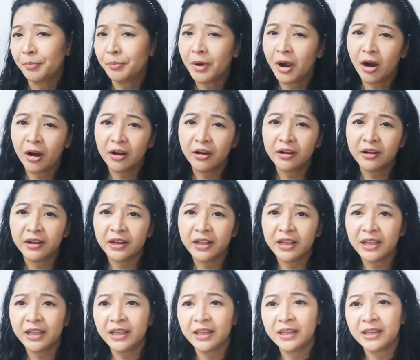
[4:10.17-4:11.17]

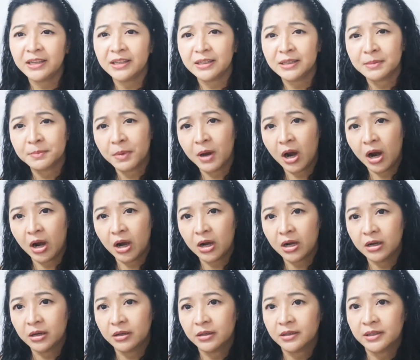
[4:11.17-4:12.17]
parties,
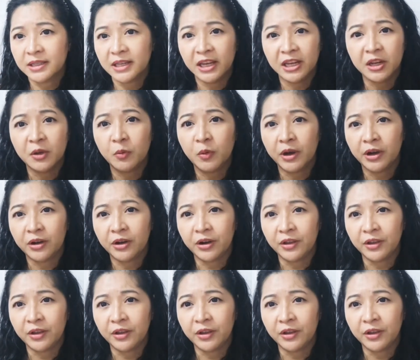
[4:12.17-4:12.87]
parks, anywhere.